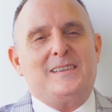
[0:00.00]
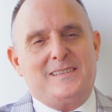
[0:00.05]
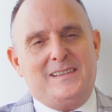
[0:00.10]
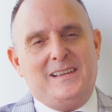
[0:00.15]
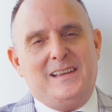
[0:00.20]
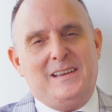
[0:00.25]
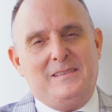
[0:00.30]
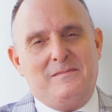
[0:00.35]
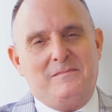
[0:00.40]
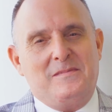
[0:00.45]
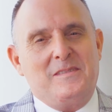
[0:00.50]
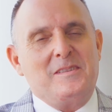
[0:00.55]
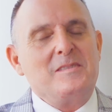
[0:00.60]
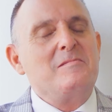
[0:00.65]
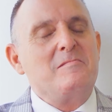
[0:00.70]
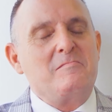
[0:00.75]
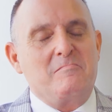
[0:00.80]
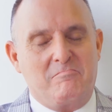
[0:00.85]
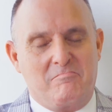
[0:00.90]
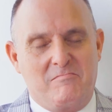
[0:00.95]
time.
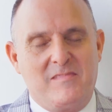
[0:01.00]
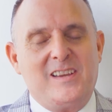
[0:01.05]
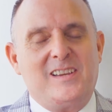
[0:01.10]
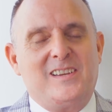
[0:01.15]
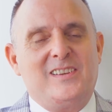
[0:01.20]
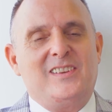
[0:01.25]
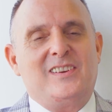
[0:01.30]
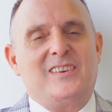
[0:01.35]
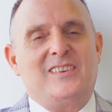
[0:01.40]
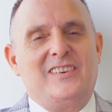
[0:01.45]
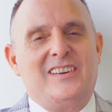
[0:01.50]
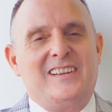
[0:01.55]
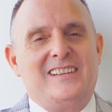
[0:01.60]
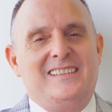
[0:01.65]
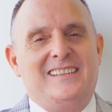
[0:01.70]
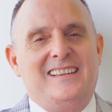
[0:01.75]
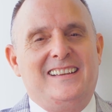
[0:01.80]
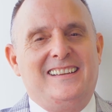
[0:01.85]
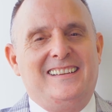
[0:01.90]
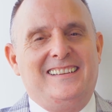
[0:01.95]
Make it a great
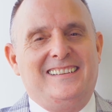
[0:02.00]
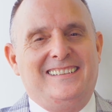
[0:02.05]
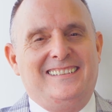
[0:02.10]
day.